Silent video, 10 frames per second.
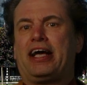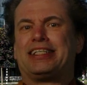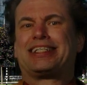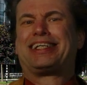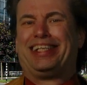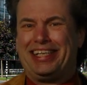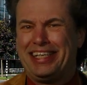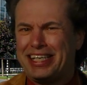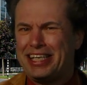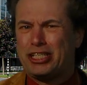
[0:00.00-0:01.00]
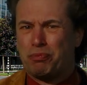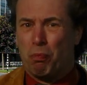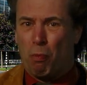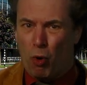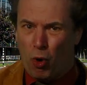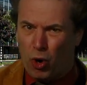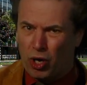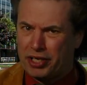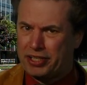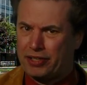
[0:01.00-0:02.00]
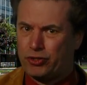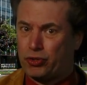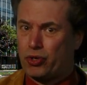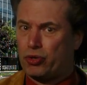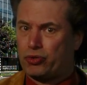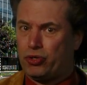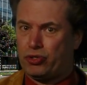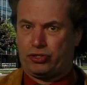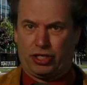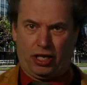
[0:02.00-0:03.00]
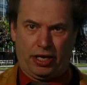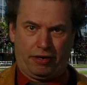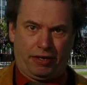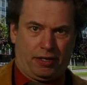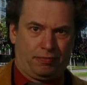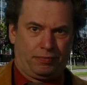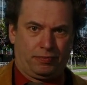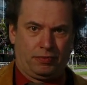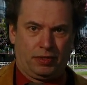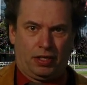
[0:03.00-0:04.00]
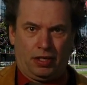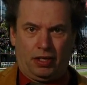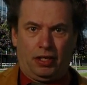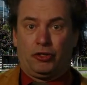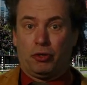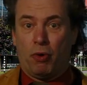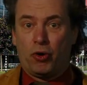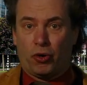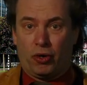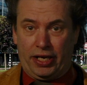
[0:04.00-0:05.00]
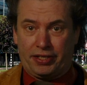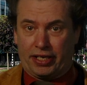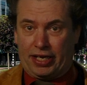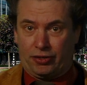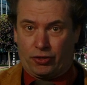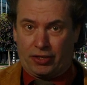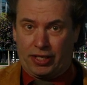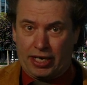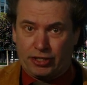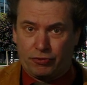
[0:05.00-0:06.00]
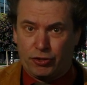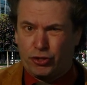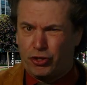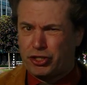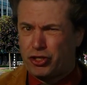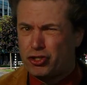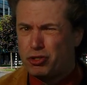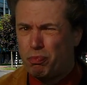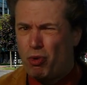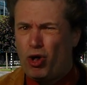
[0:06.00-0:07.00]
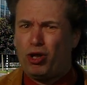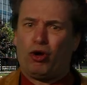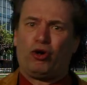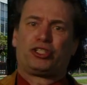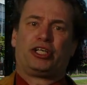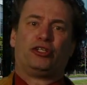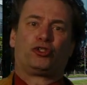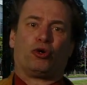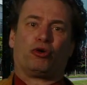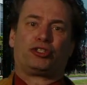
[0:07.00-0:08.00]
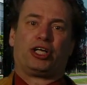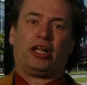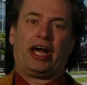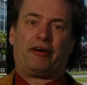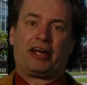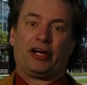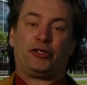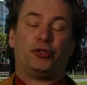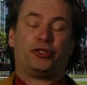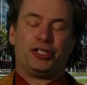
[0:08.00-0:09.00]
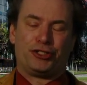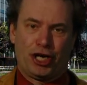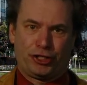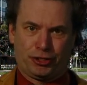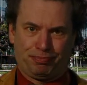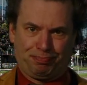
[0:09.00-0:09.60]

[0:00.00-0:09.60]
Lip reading: is clearly smaller than the total cell area. The monolithic interconnection results in a small loss in solar cell area utilization.